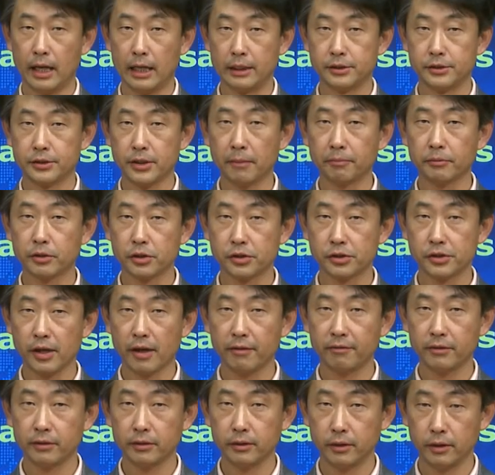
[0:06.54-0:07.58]
Chapter
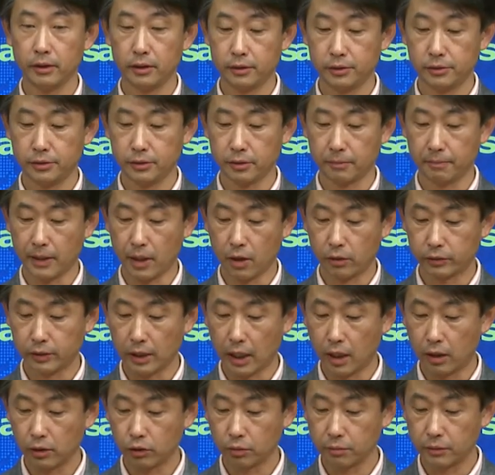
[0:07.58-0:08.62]
7 is about
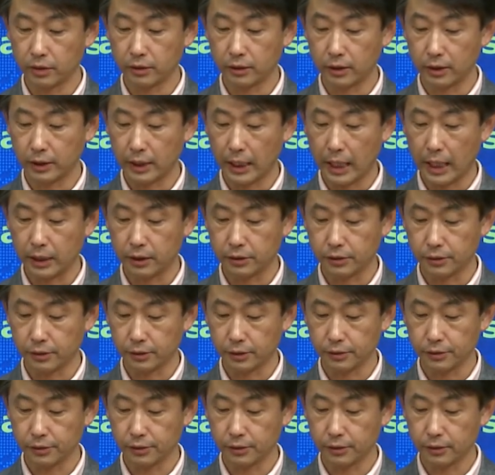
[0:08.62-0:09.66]
argument
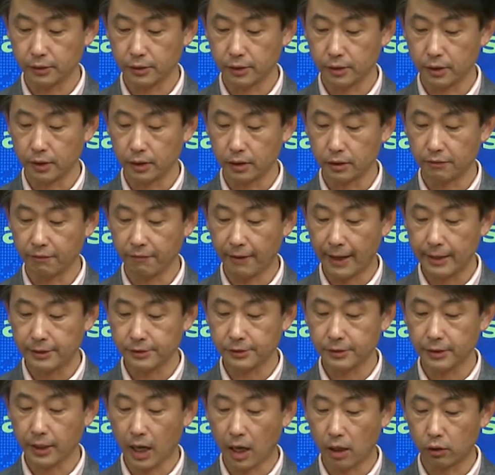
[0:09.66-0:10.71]
analysis,
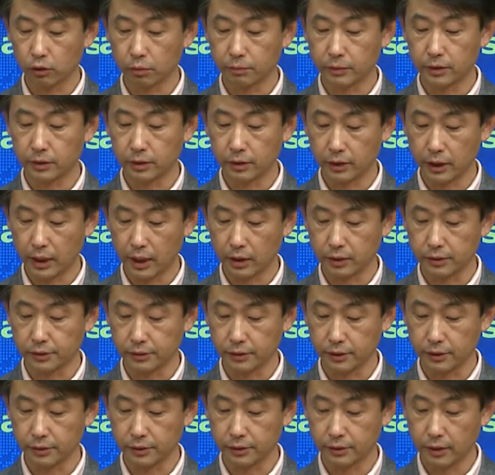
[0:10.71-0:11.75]
advanced argument
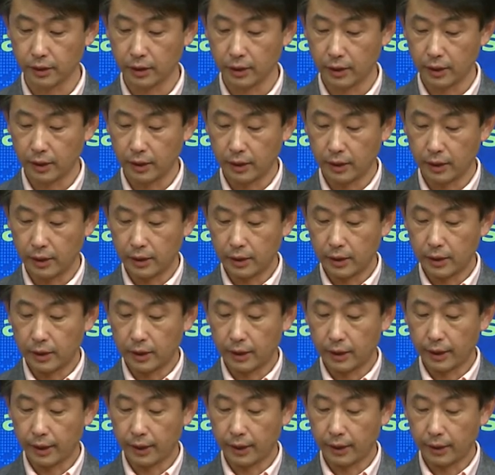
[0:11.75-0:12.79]
analysis,
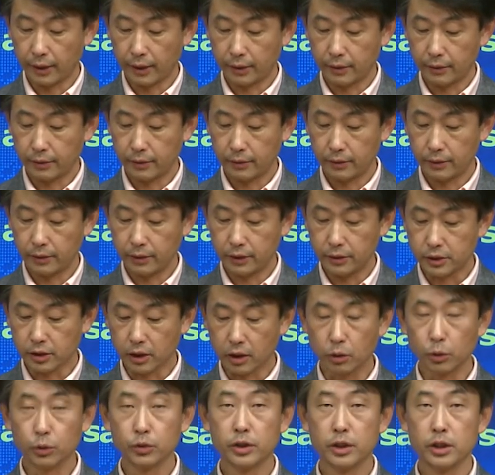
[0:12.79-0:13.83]
and it's a
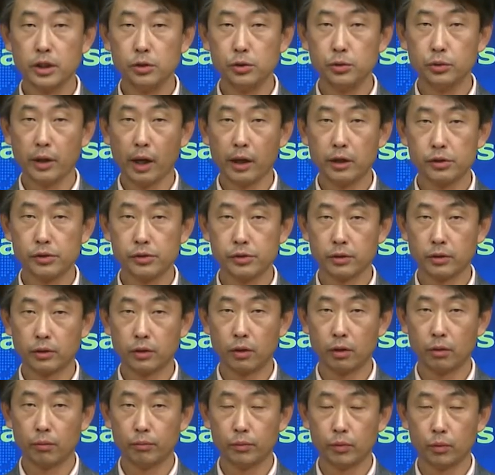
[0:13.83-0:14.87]
continuation
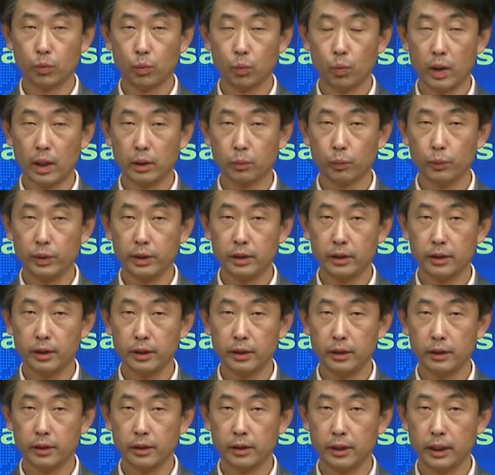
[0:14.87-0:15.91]
of what we
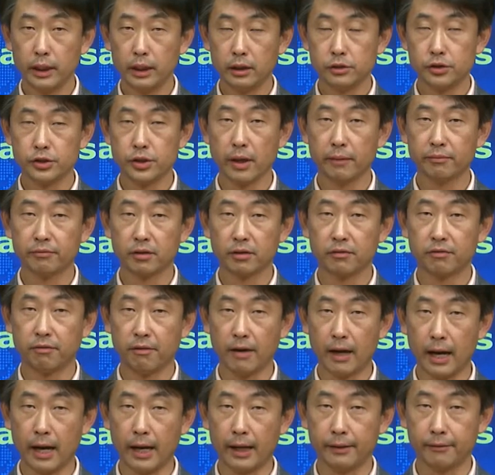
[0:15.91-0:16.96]
did in Chapter
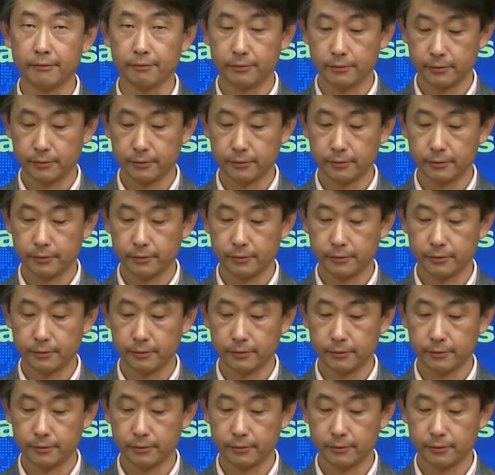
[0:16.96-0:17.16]
5.